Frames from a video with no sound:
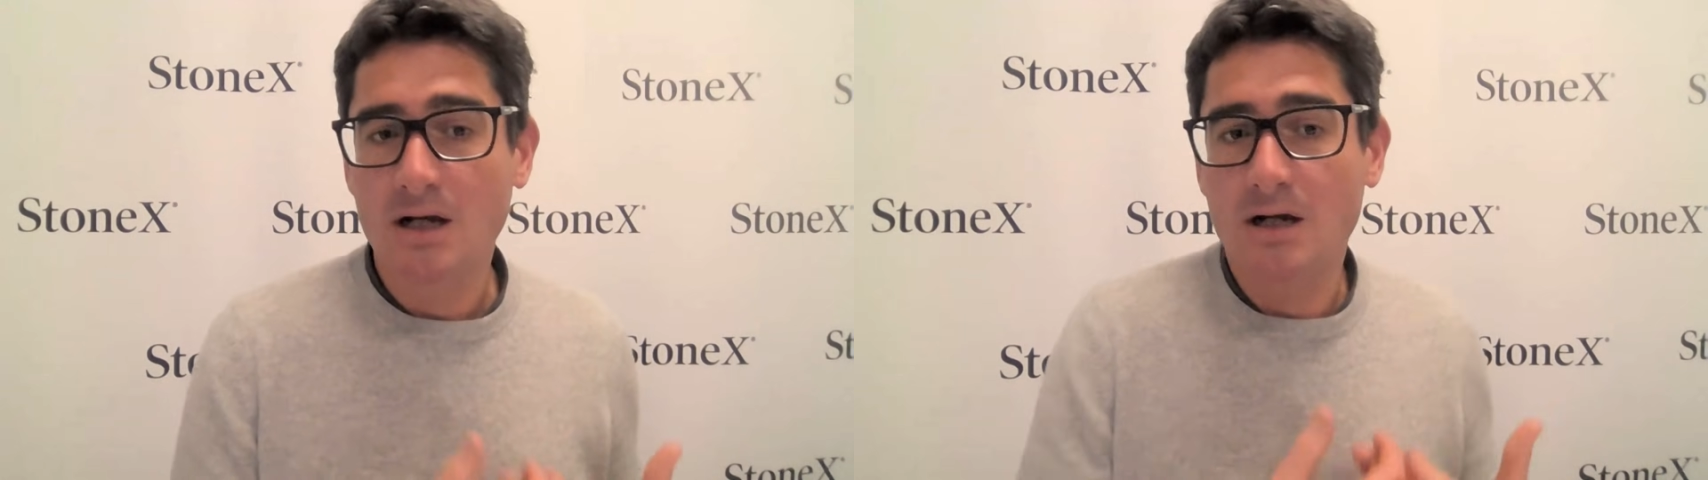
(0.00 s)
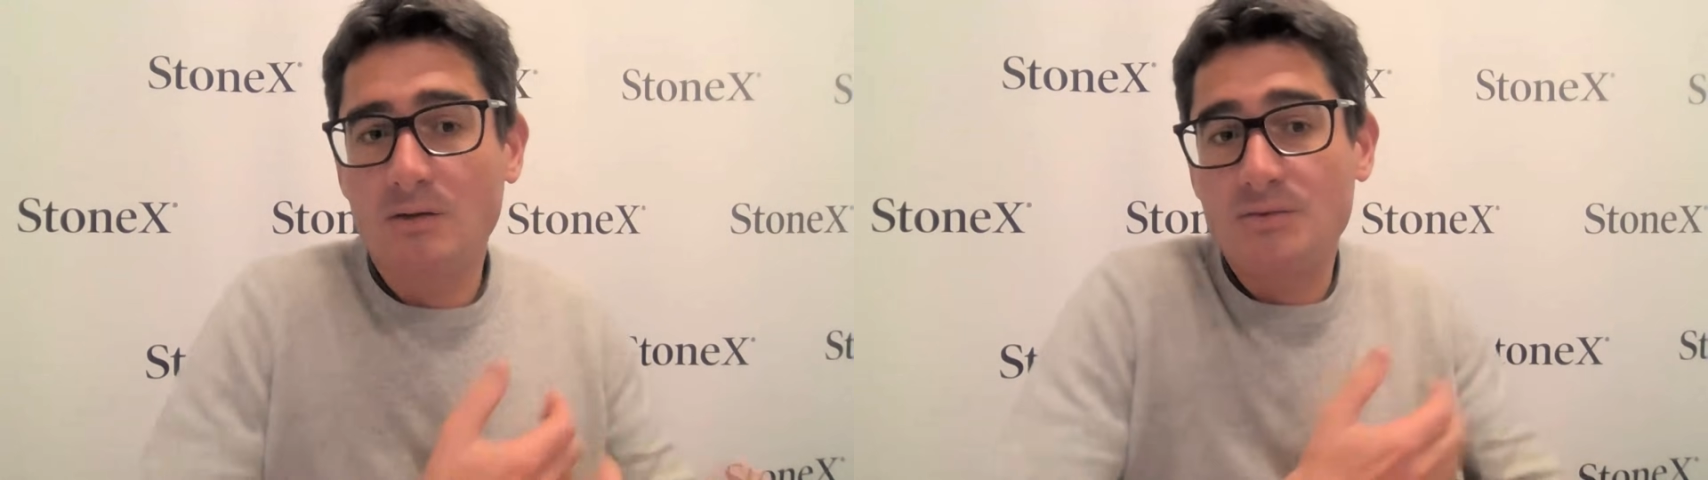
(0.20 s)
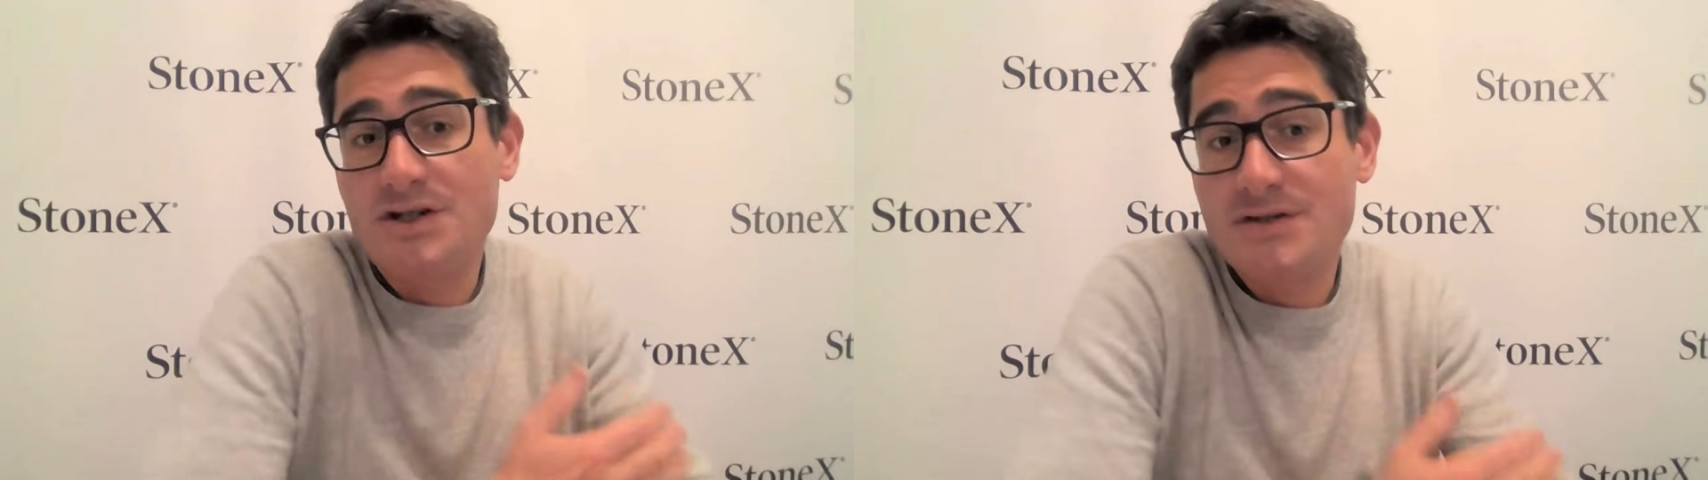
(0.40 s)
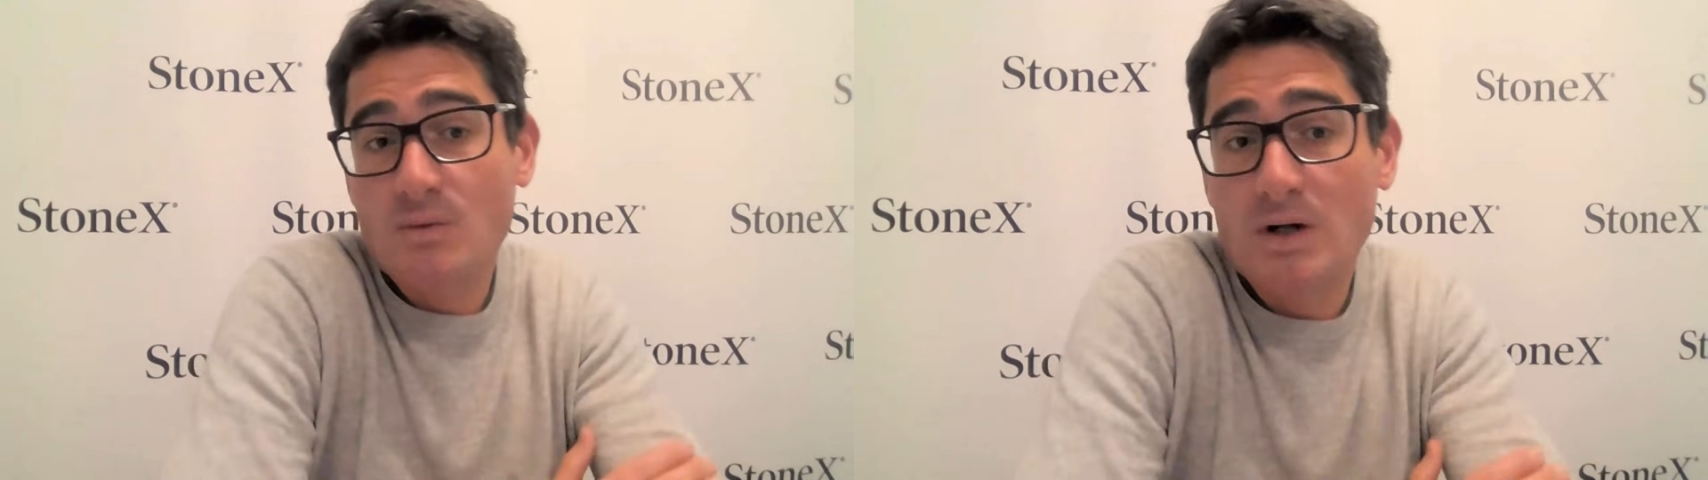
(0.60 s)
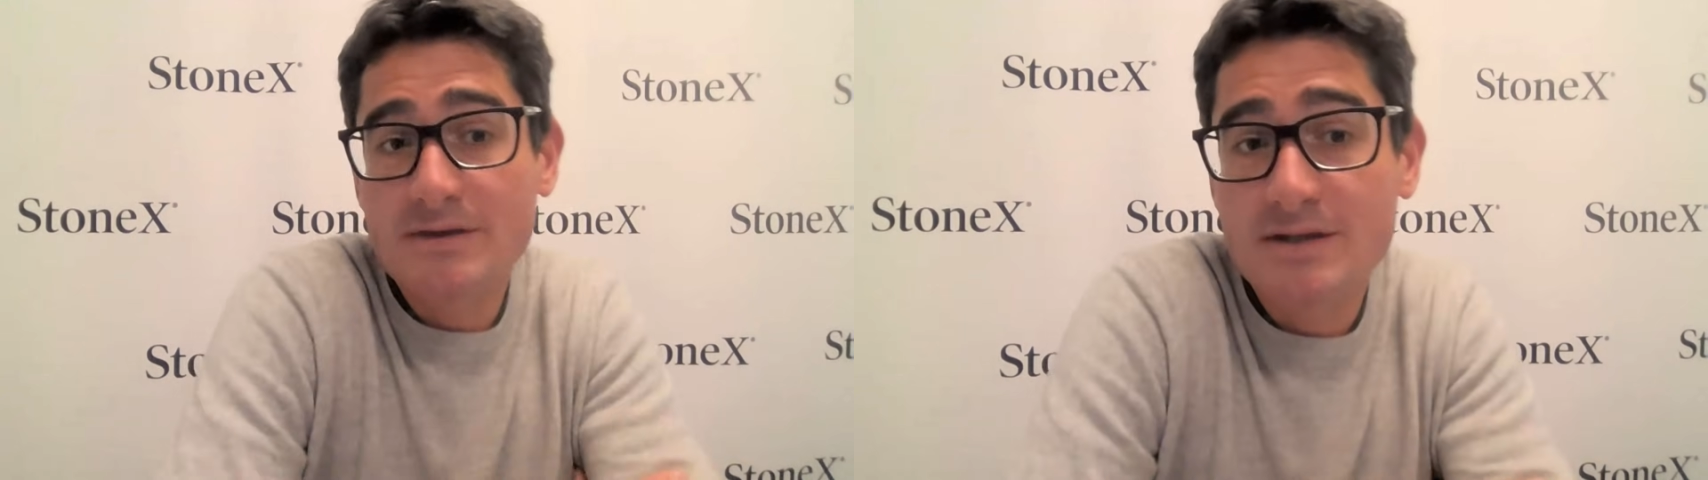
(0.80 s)
which is
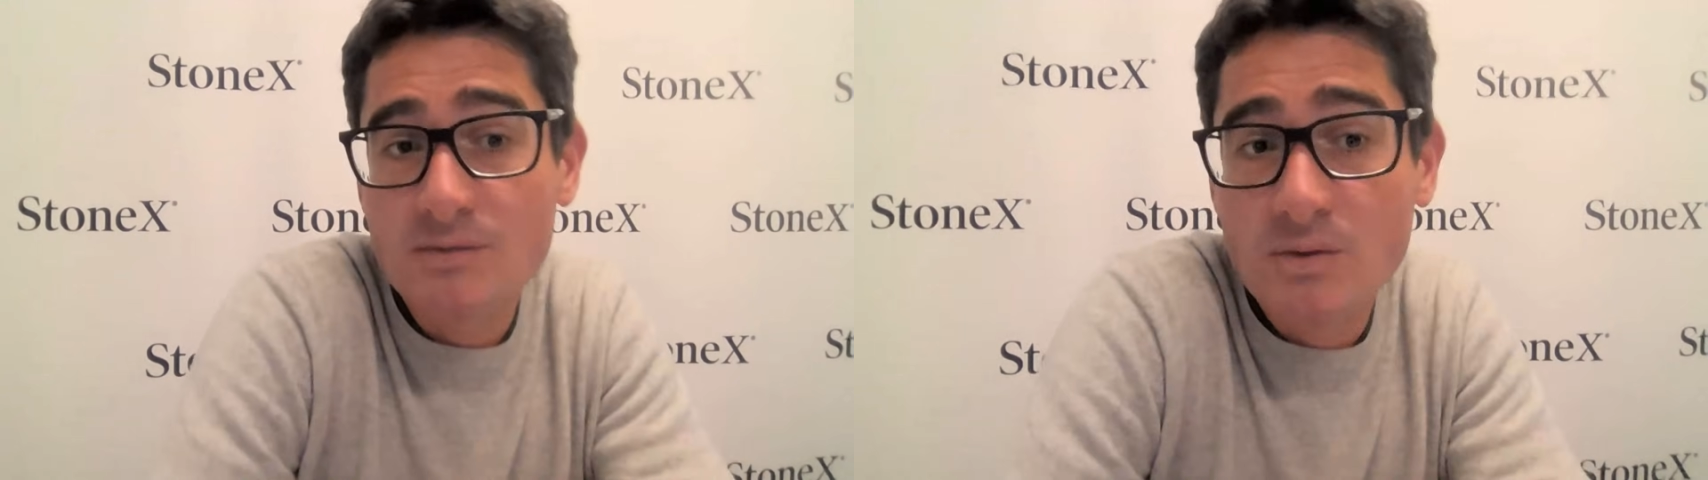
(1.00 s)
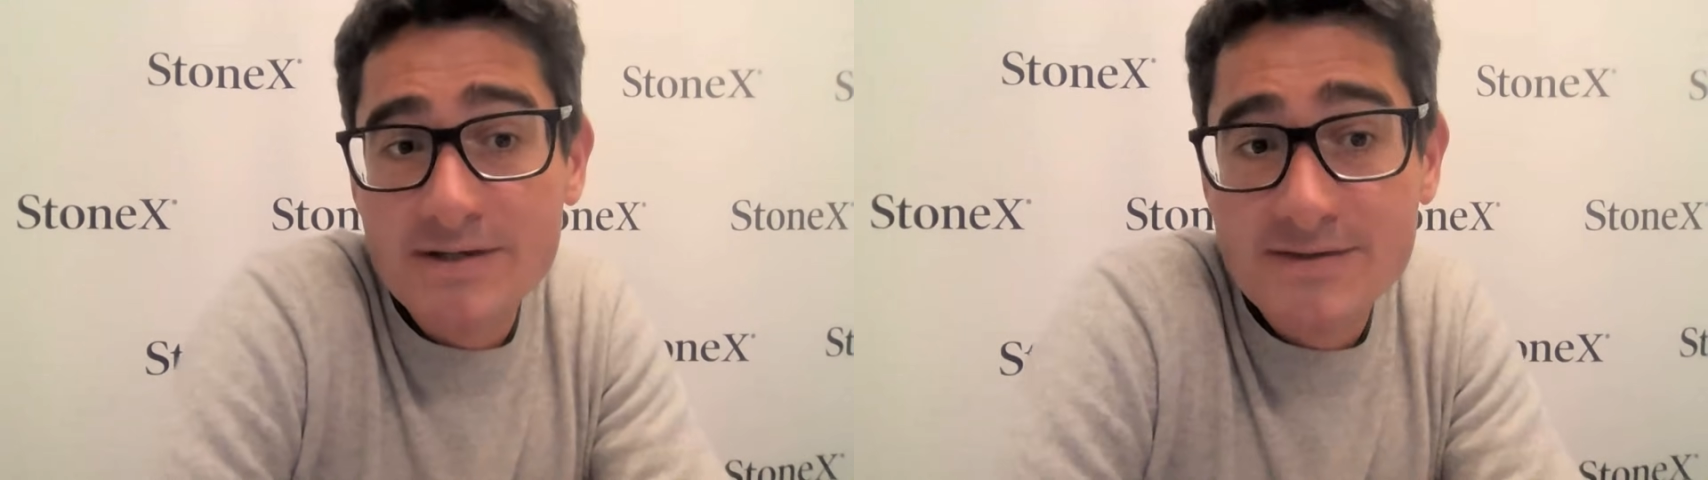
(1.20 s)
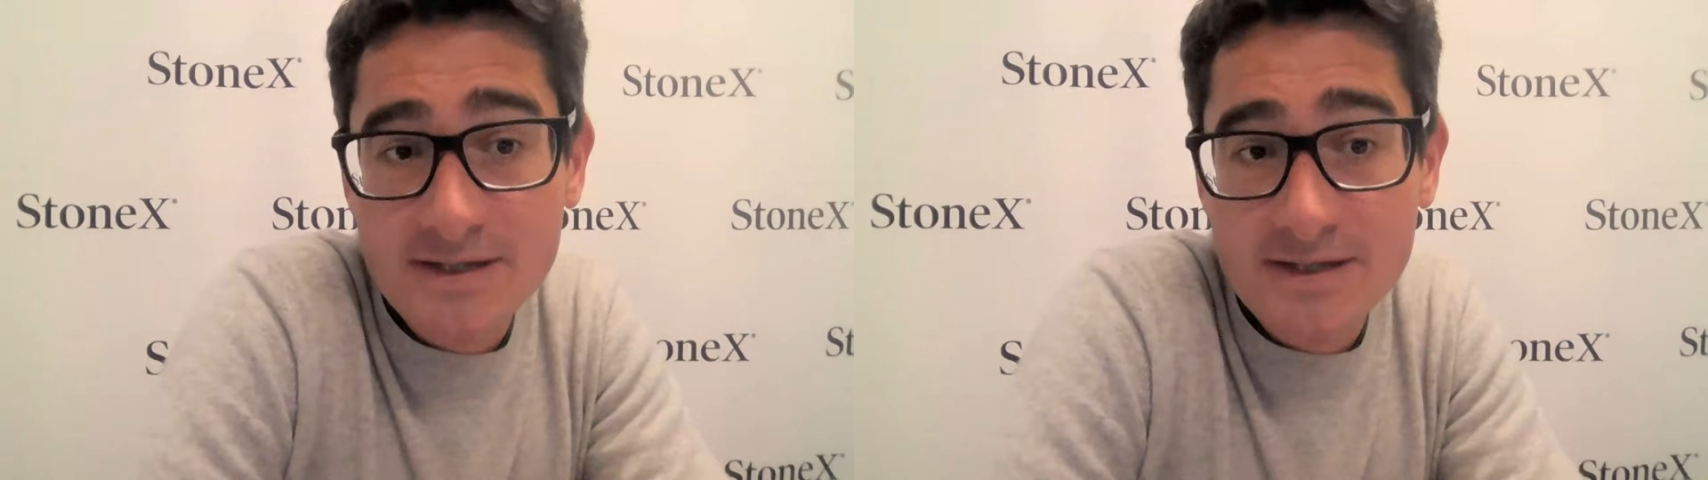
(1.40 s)
what the U.S.